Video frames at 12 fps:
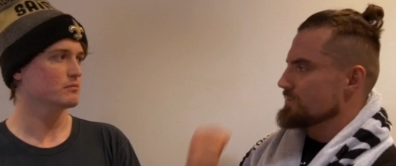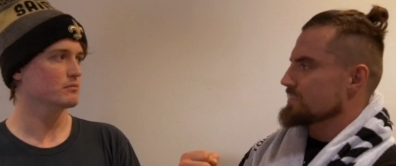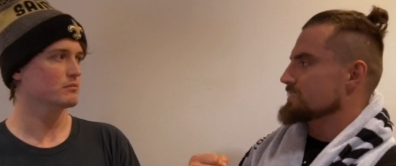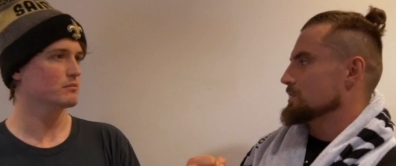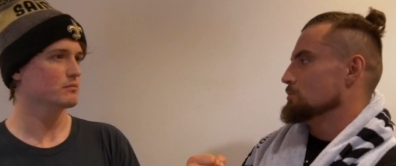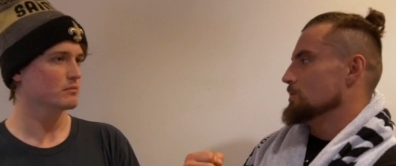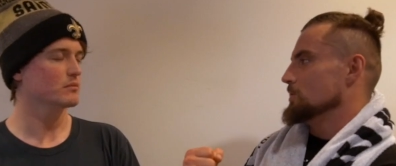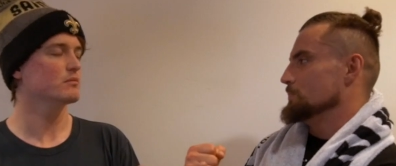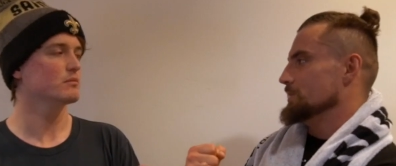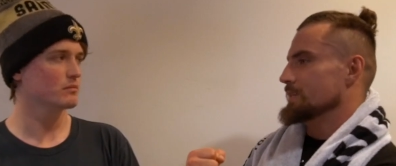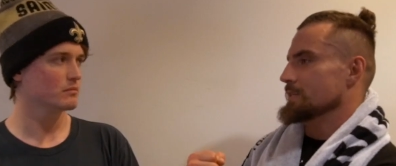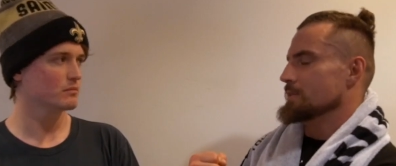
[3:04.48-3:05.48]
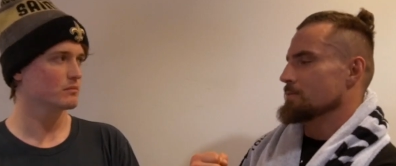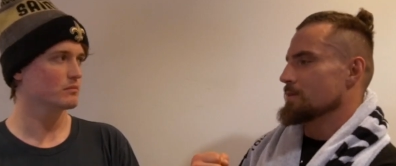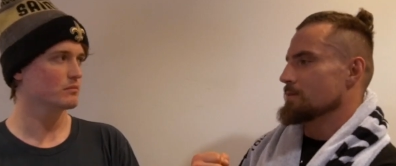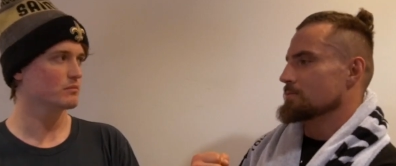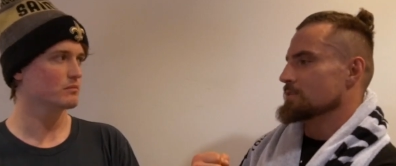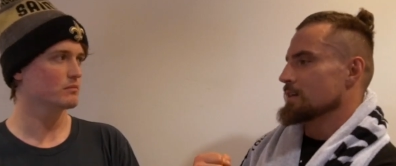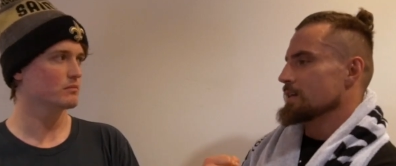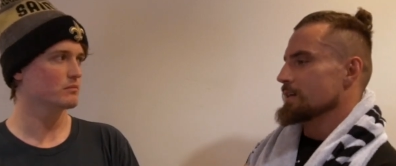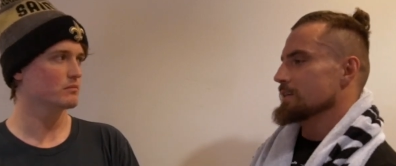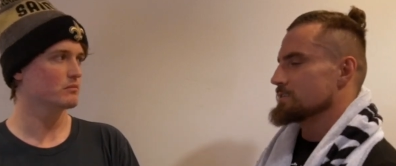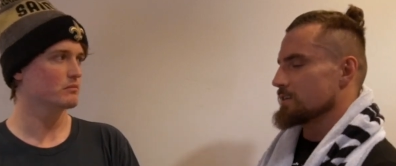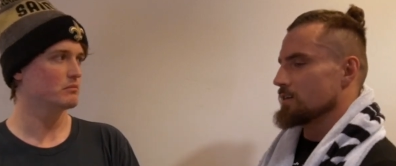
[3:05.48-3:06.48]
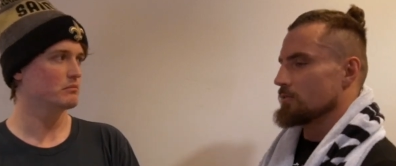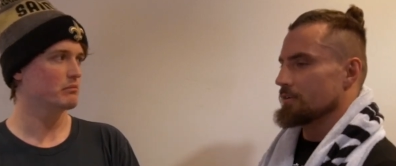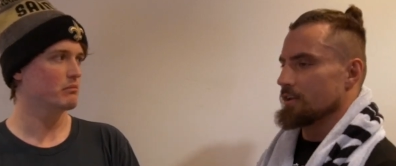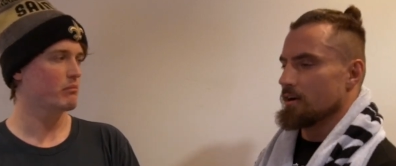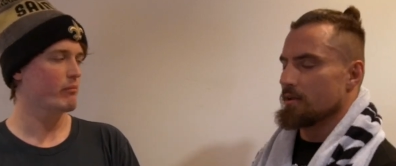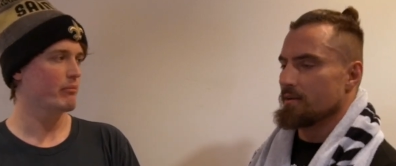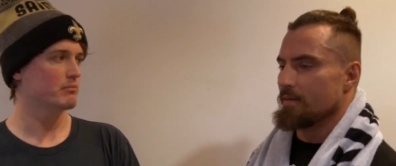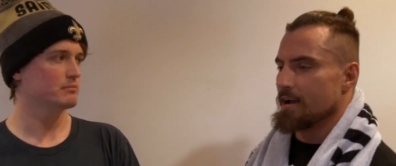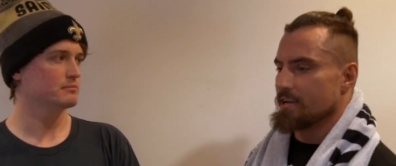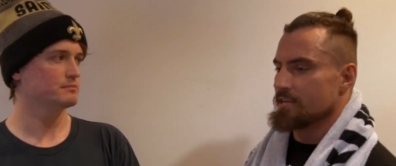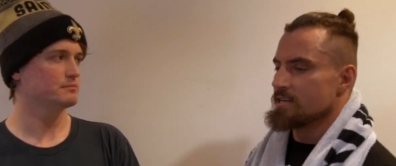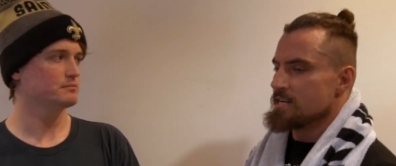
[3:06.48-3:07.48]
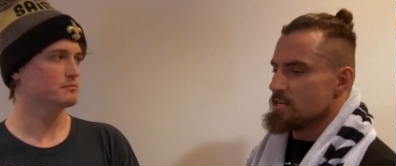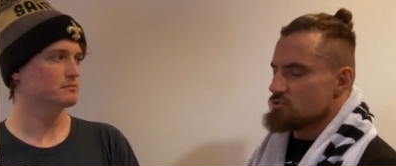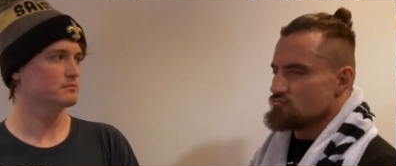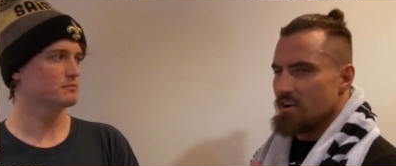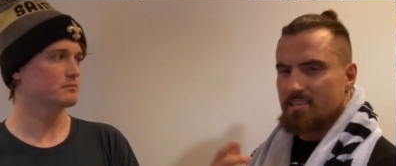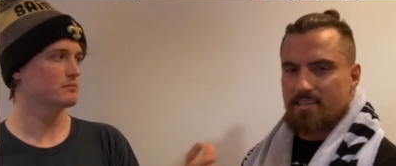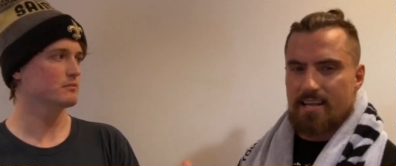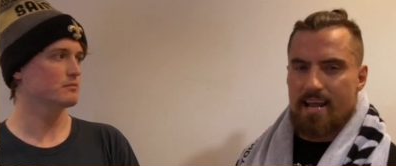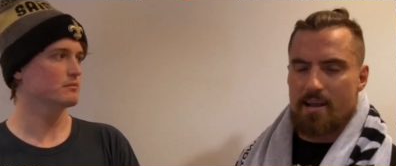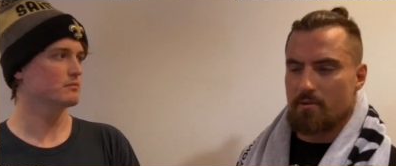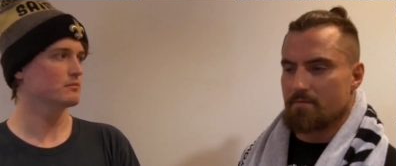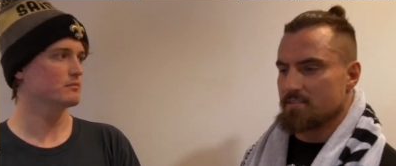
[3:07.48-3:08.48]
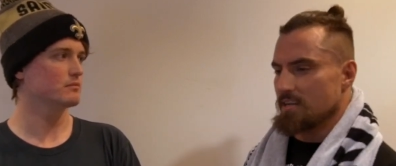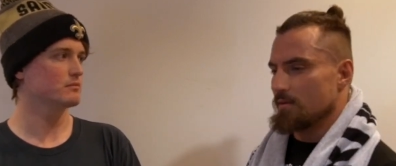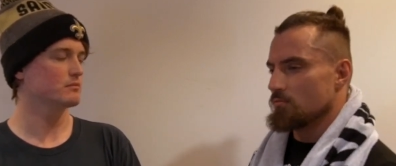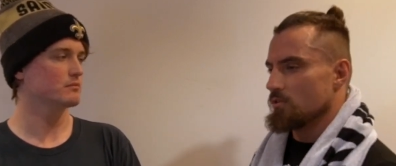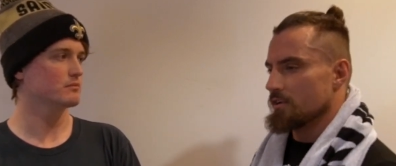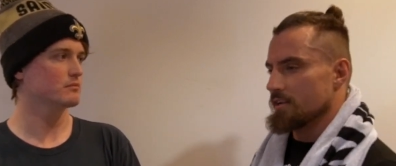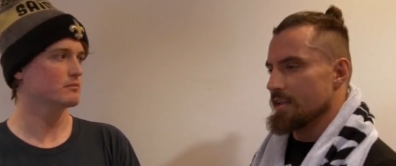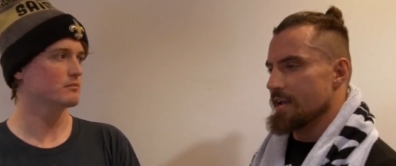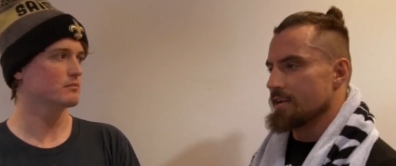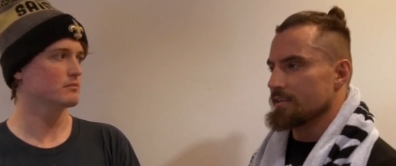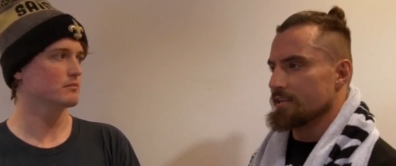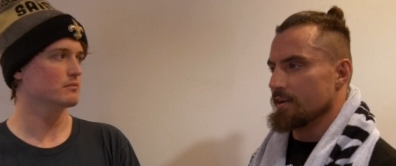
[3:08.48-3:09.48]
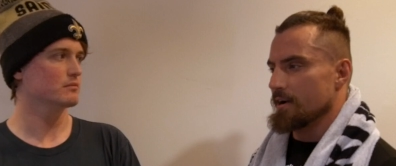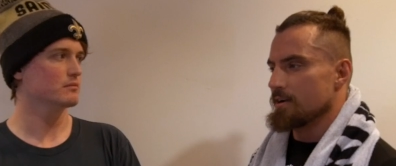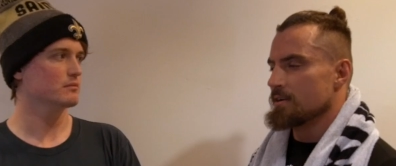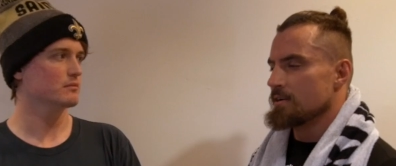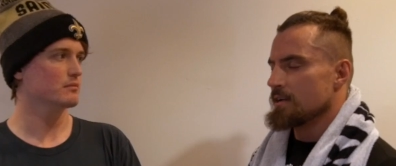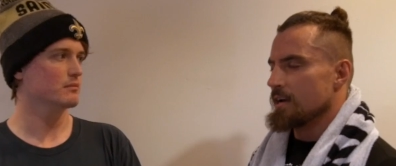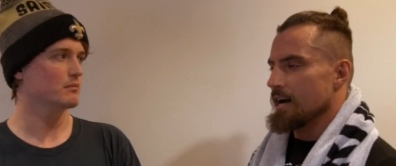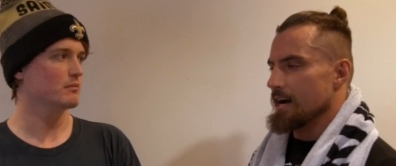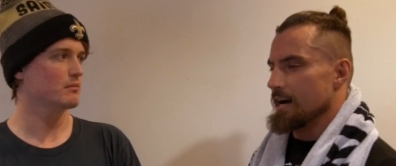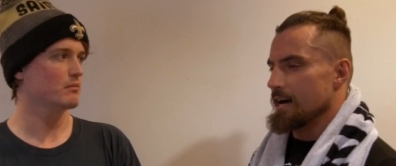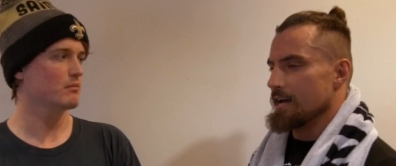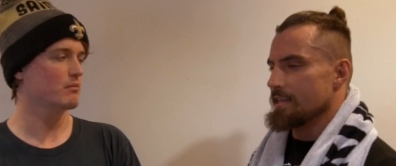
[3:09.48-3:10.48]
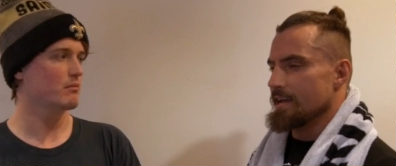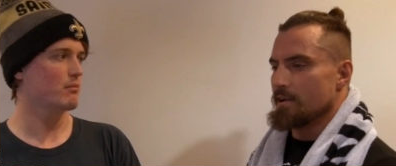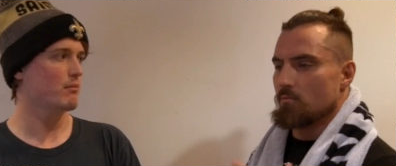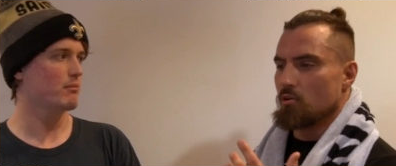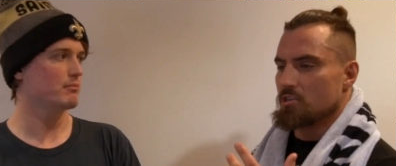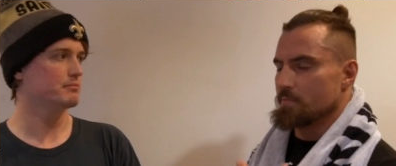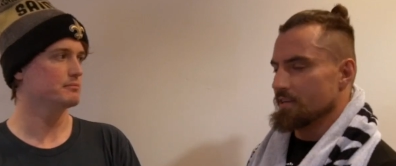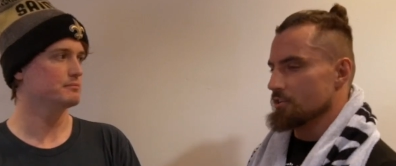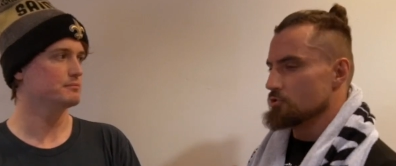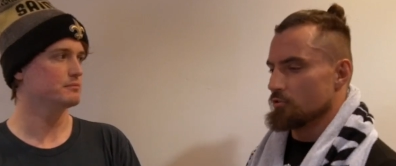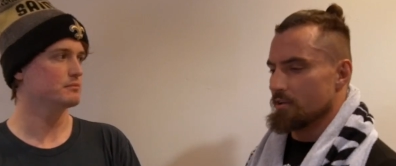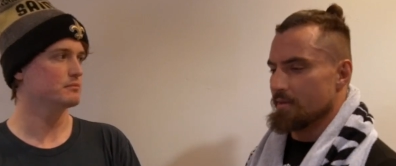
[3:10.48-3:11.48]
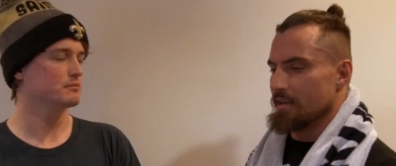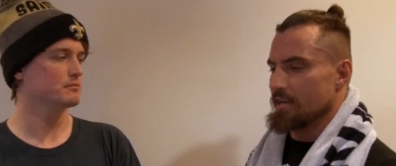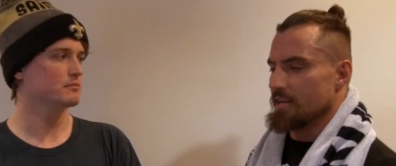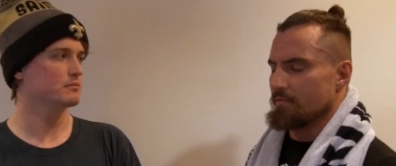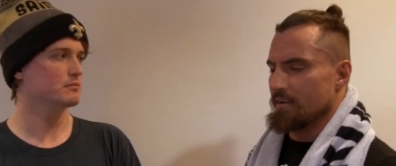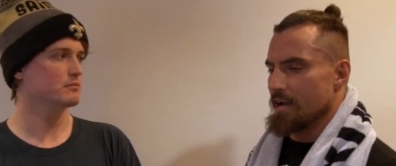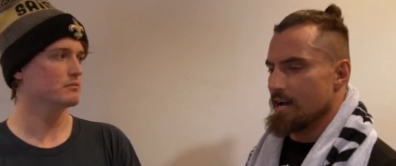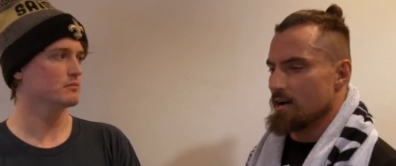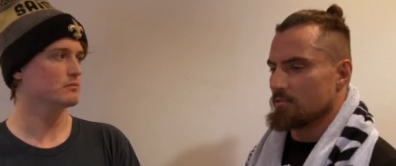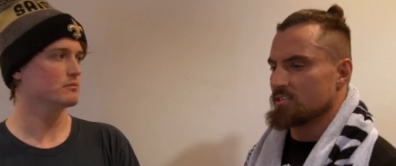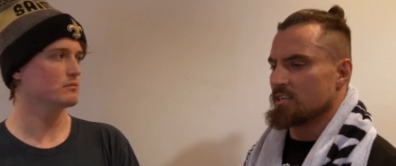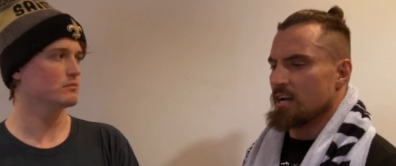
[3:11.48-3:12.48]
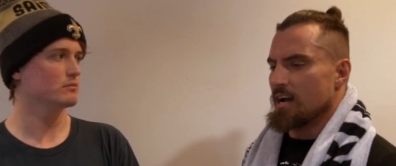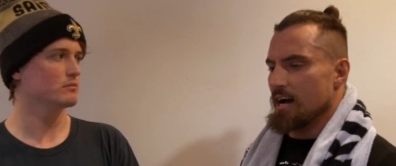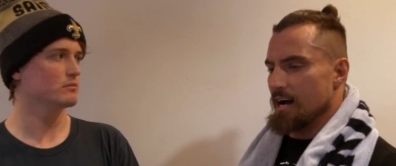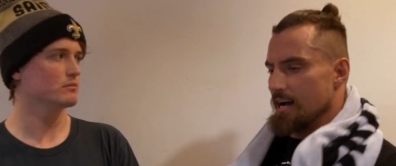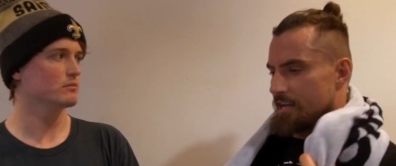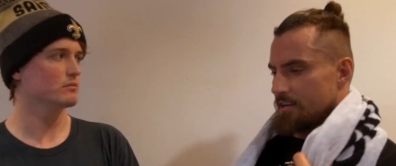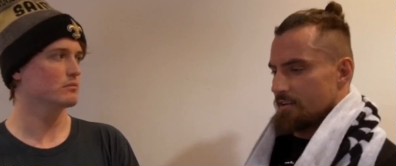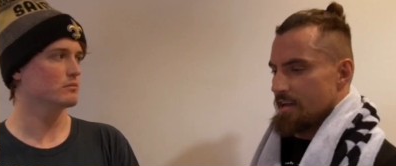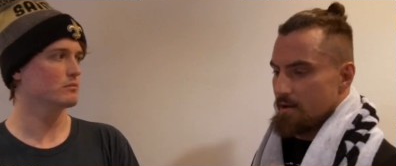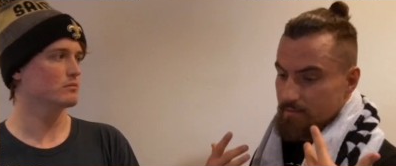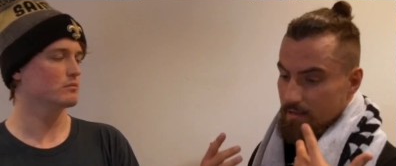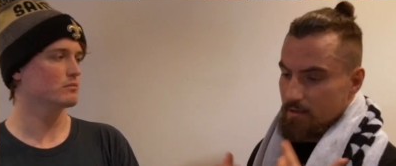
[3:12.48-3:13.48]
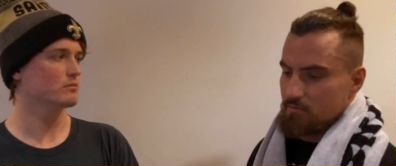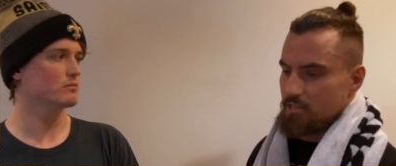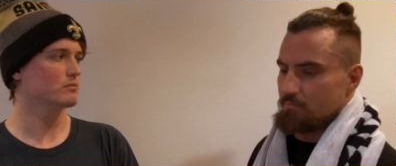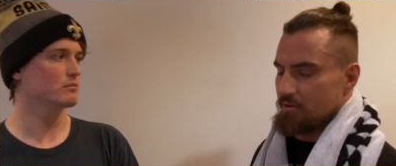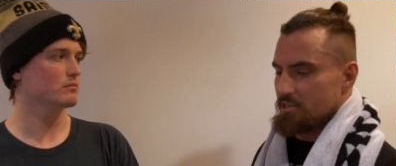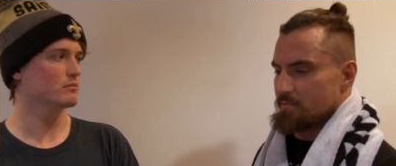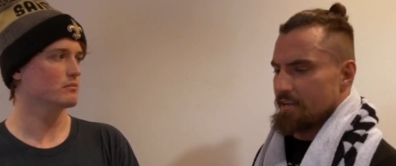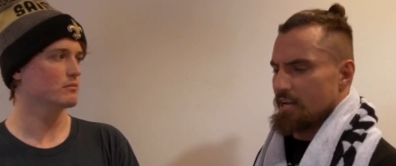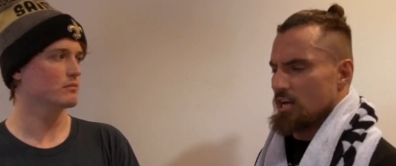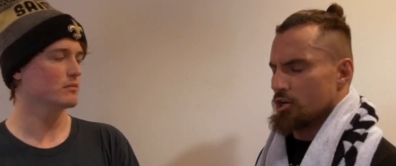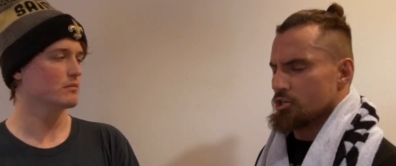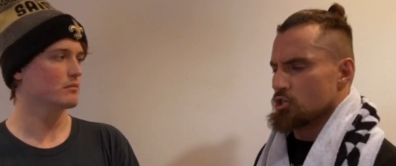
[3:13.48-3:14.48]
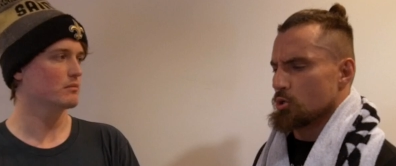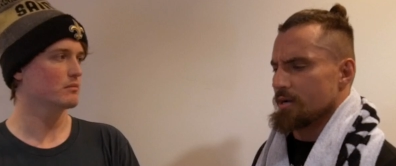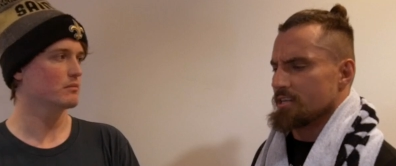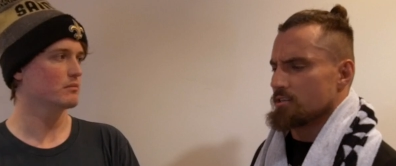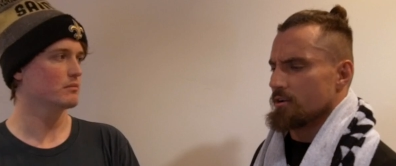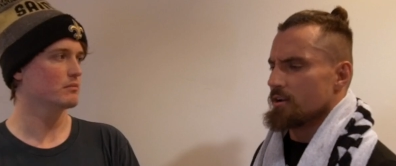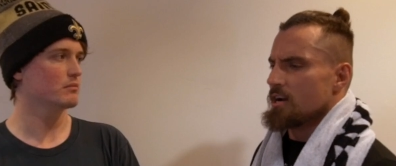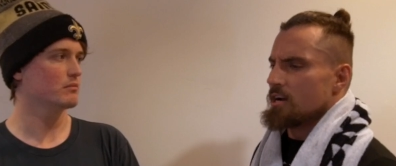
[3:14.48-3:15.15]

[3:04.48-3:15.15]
Speaker 1: in the wrestling world, but in the world in total. You know, and if I can resonate with someone, and they can, you know, uh, they can watch me, enjoy me, and everything else, uh, you know, that obviously brings me a lot of joy. So